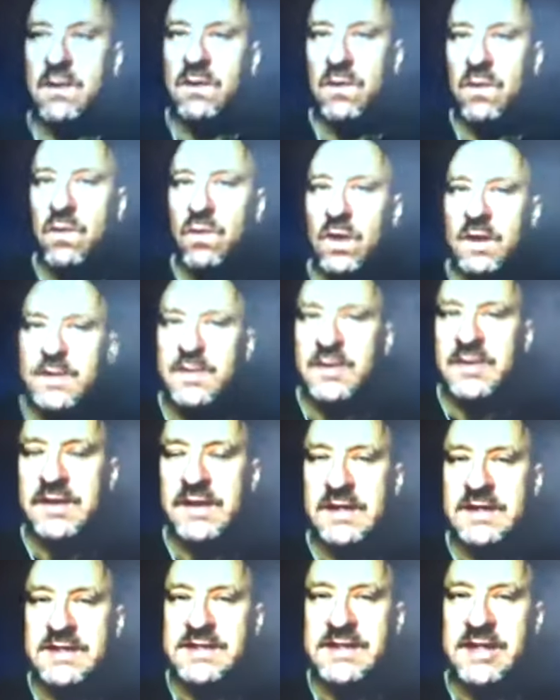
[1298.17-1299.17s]
what about the
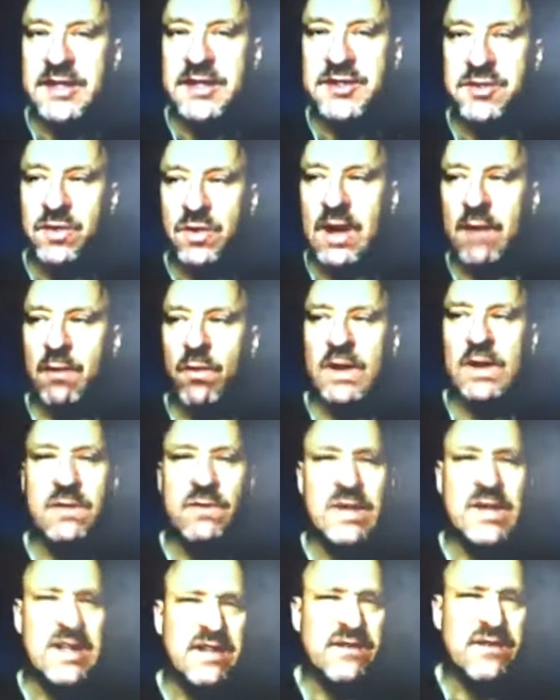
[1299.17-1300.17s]
distinction? What, what
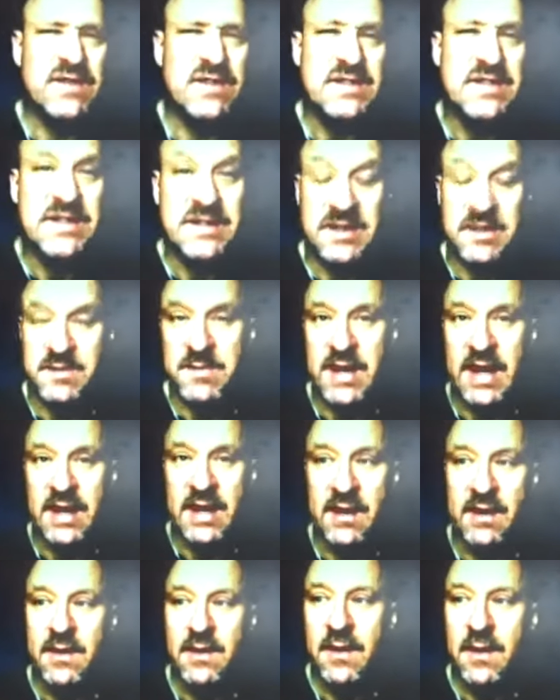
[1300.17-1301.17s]
difference does it make
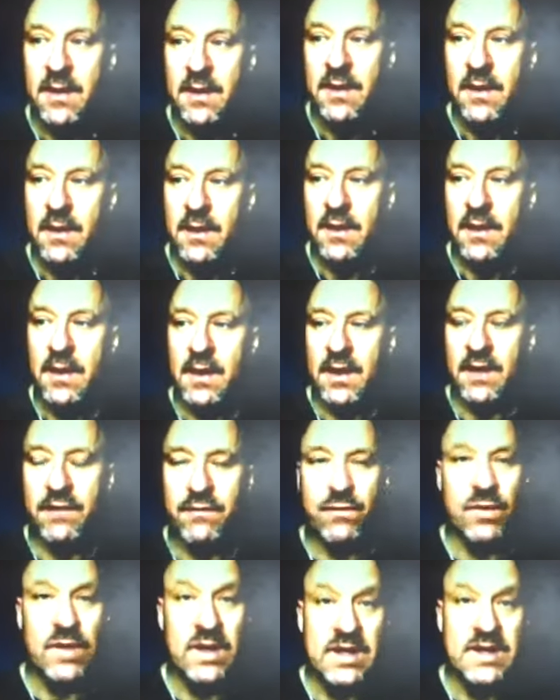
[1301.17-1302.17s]
if
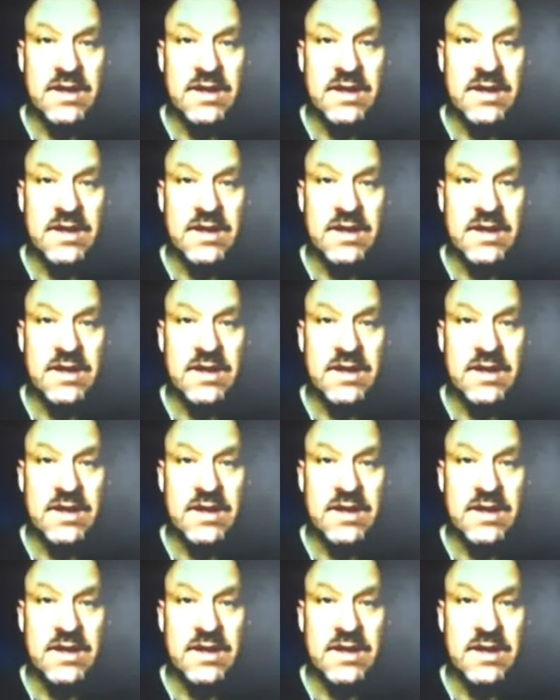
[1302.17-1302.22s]
we're in the